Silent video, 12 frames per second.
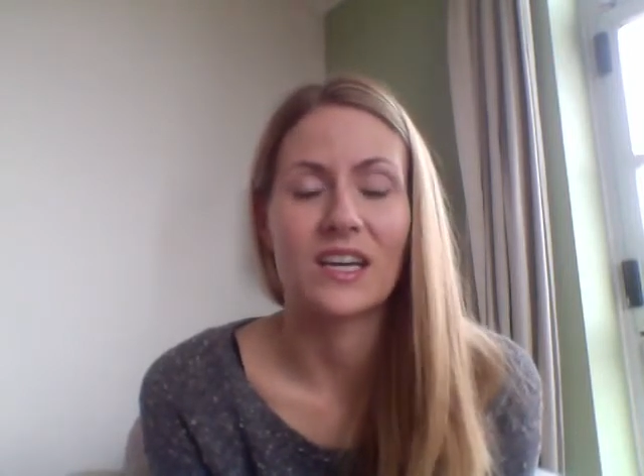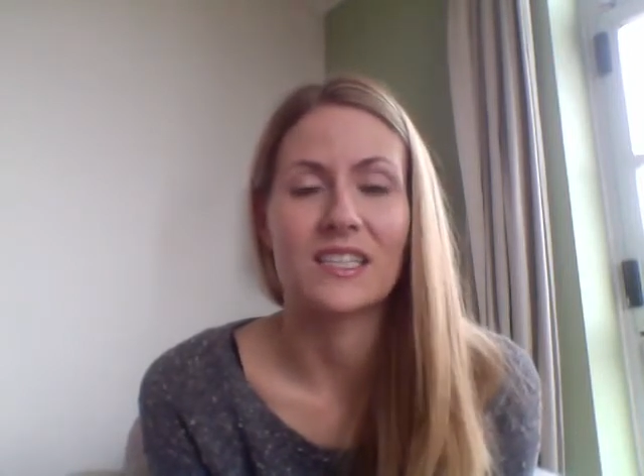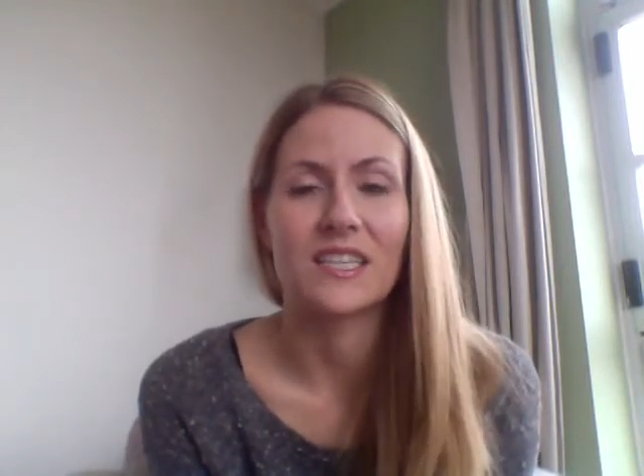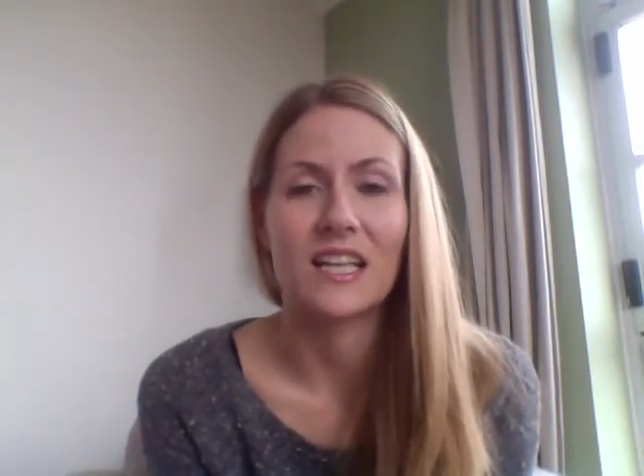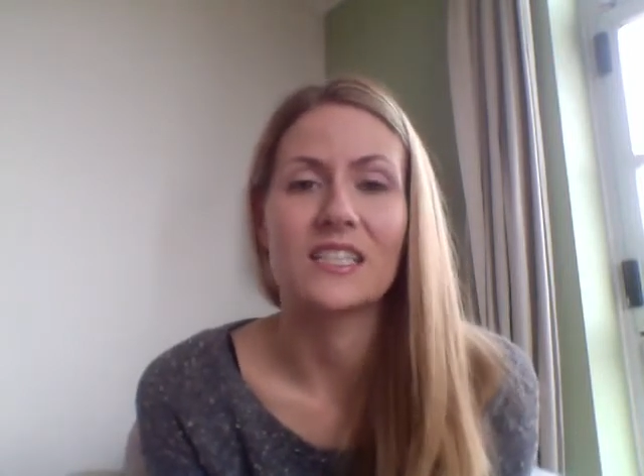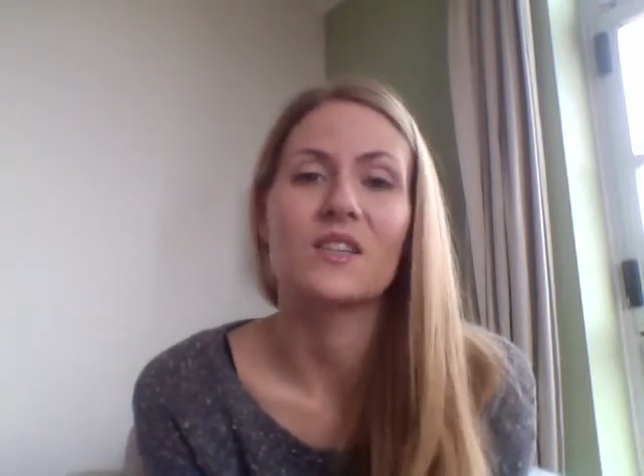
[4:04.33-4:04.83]

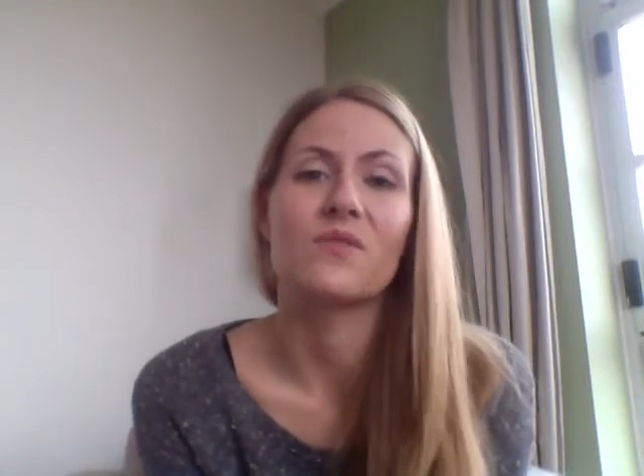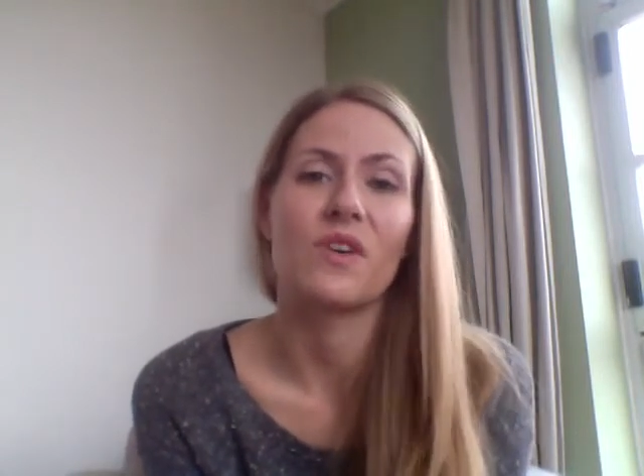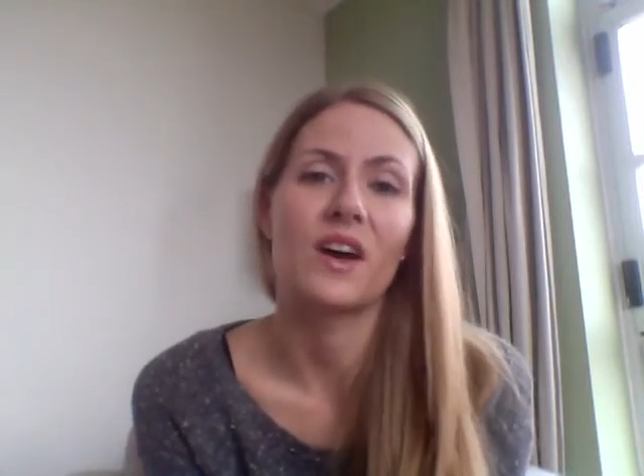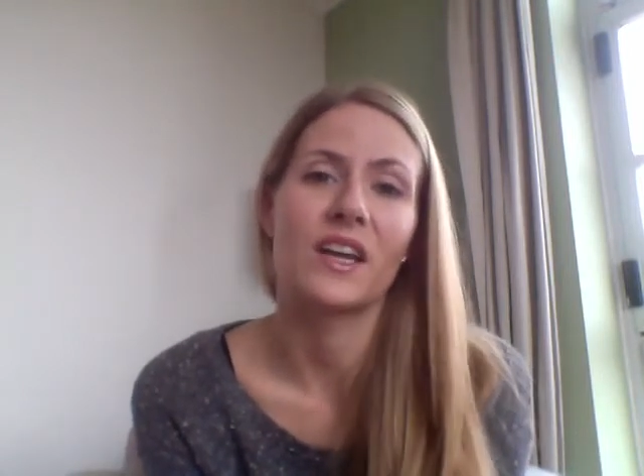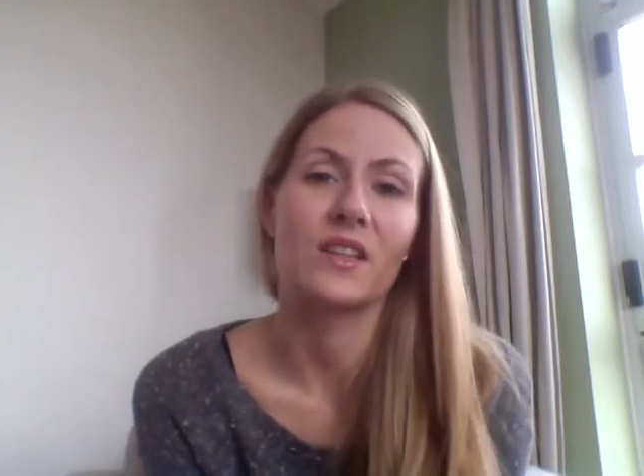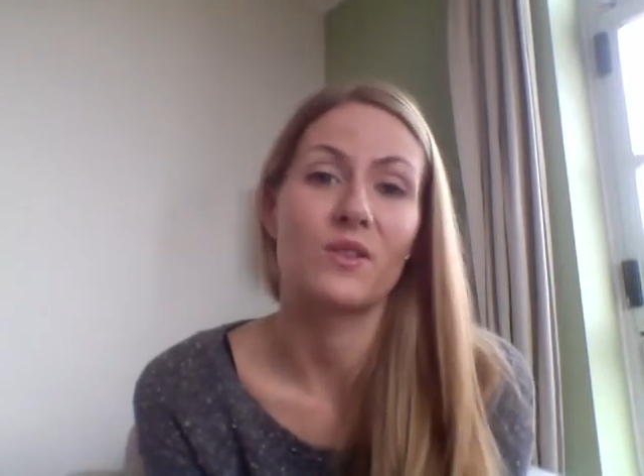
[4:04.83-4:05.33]

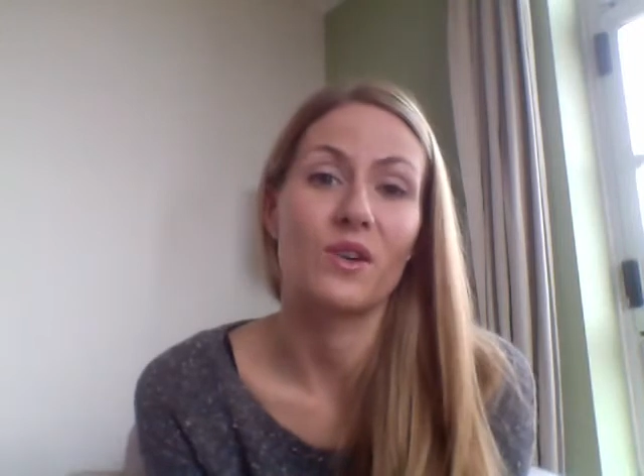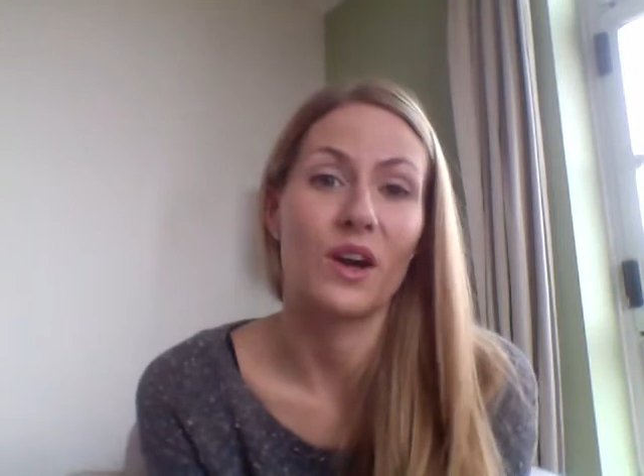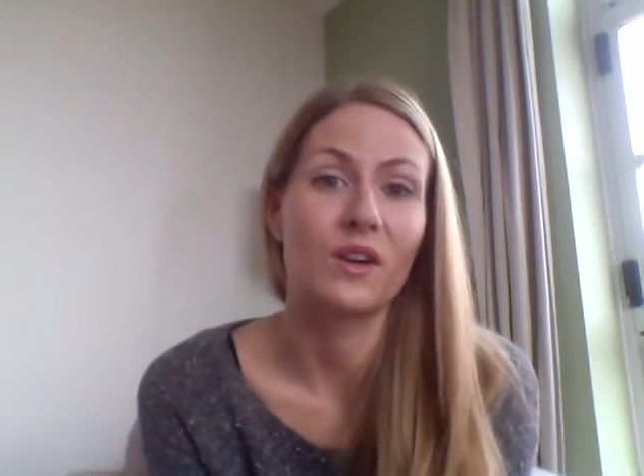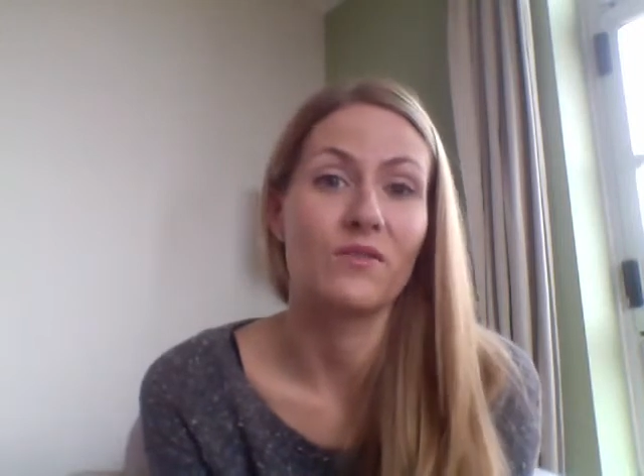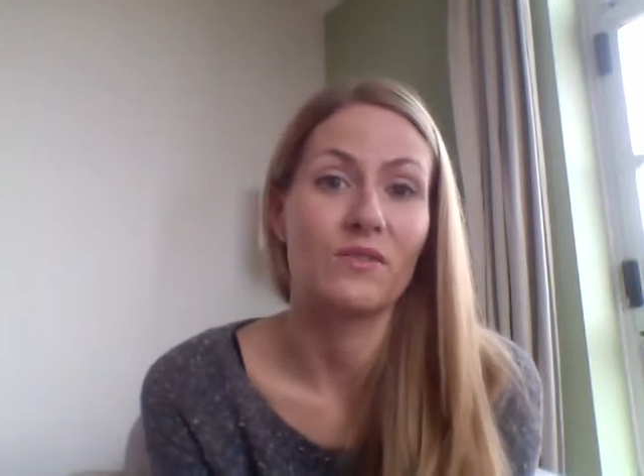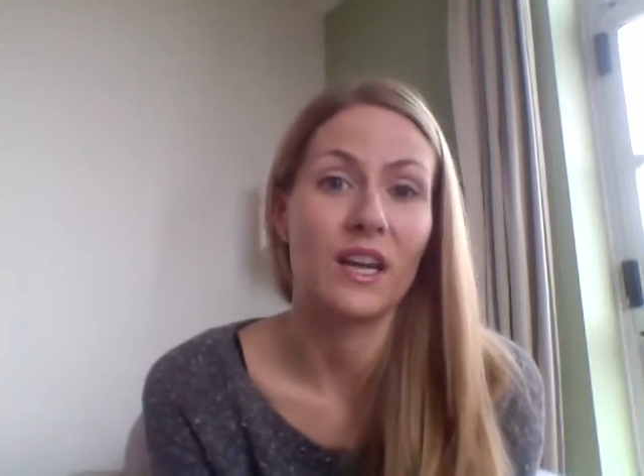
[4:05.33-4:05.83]
identify in your
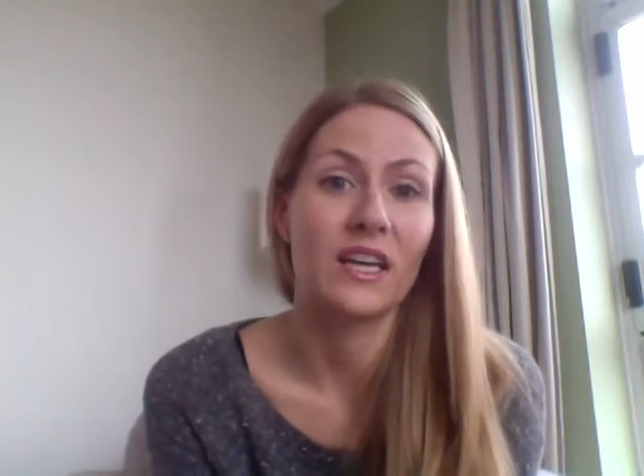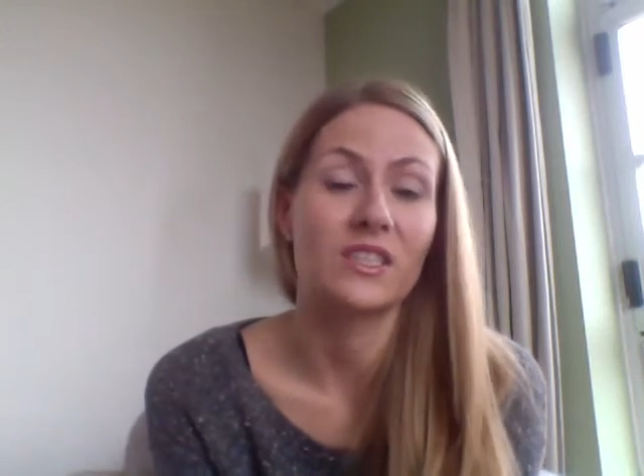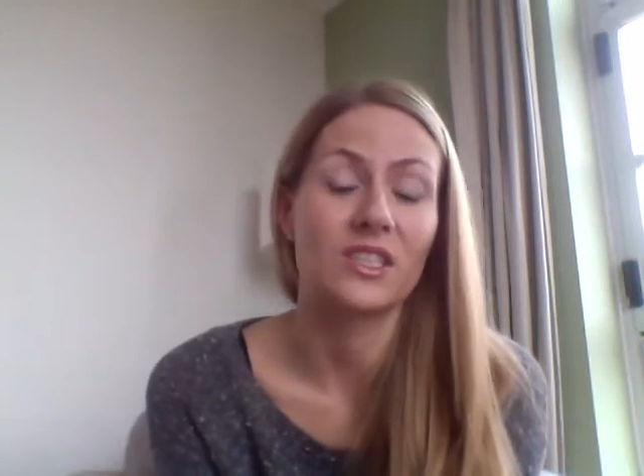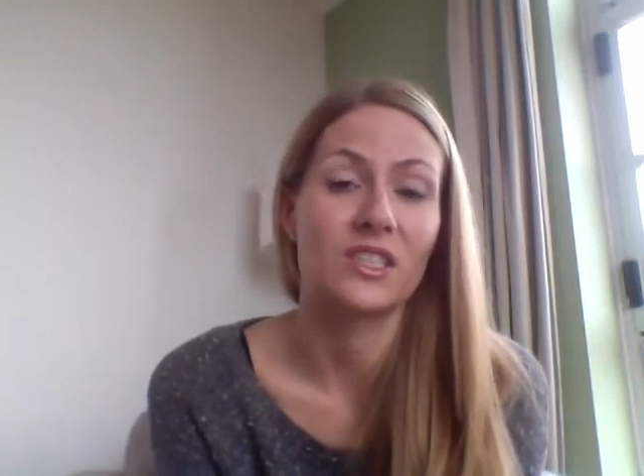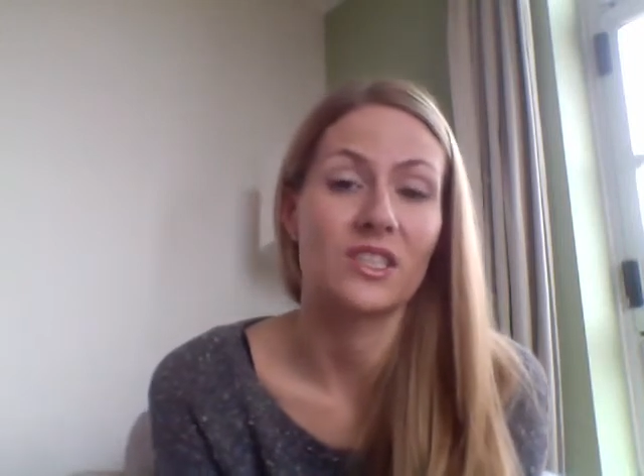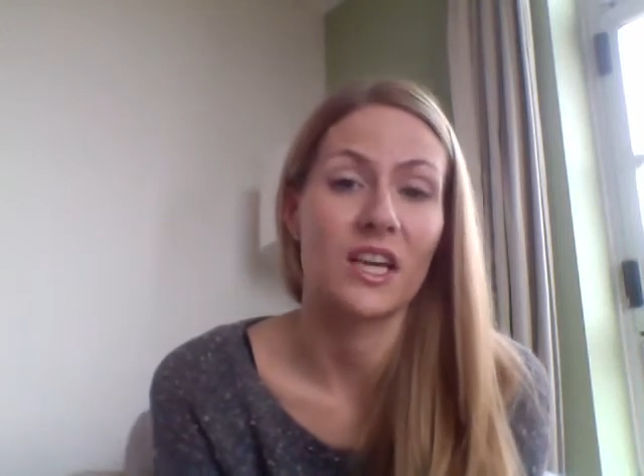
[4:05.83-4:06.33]
own
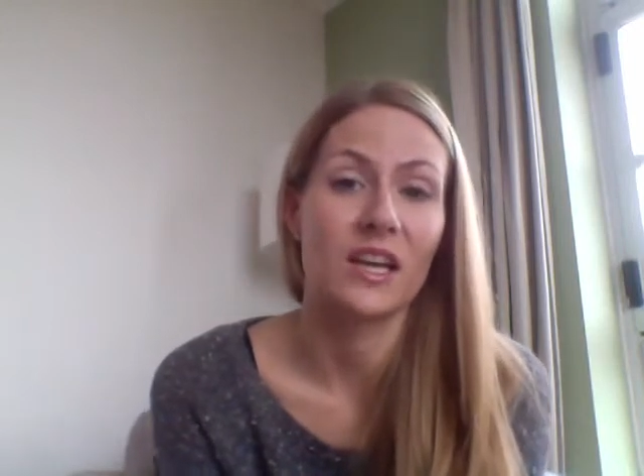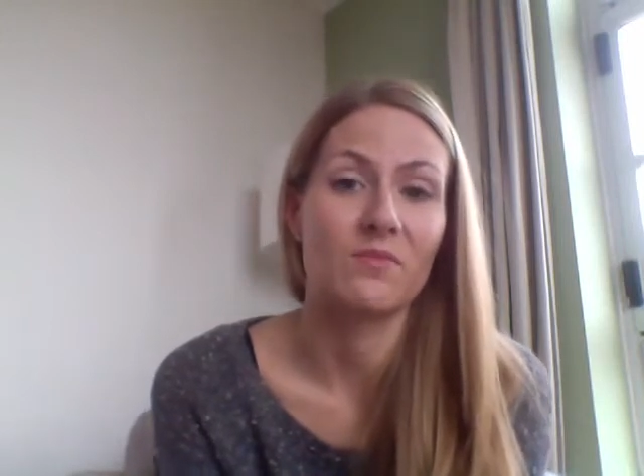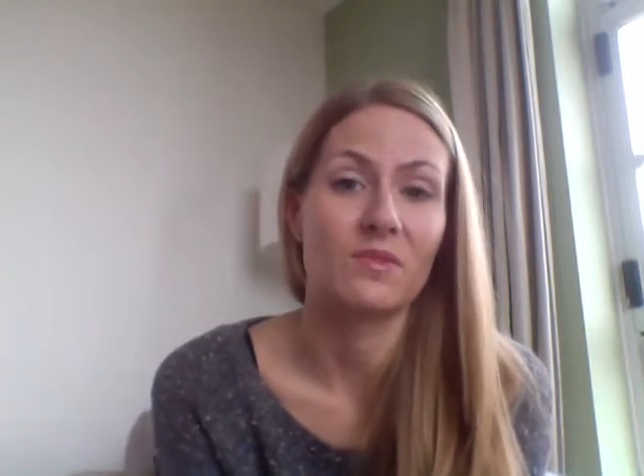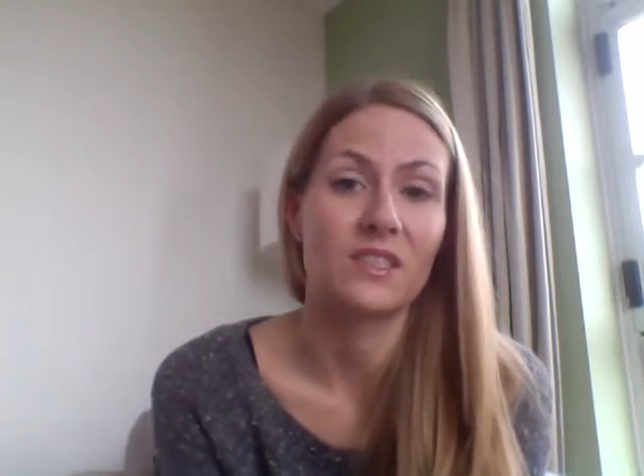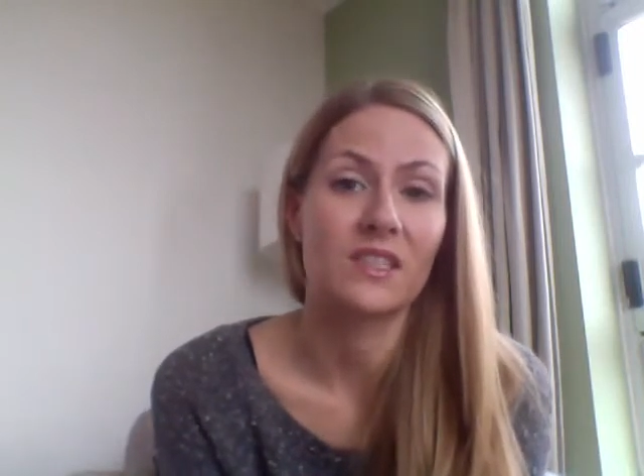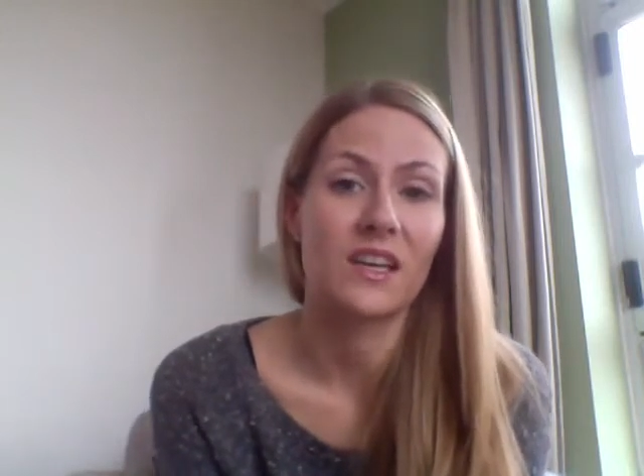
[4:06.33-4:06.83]

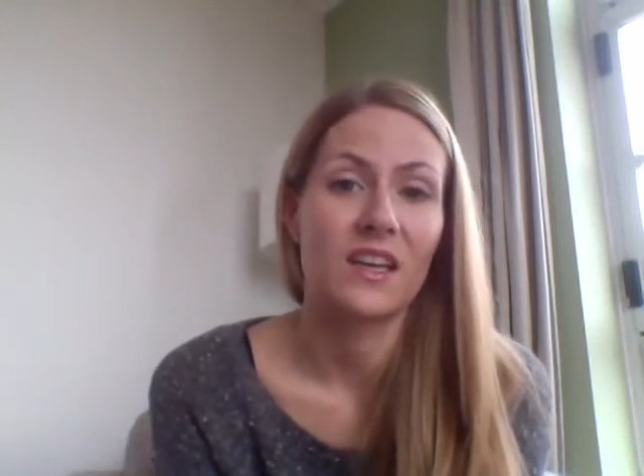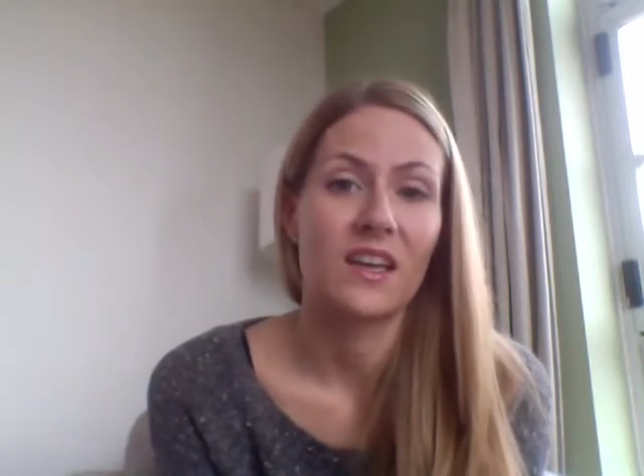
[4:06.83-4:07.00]
relationships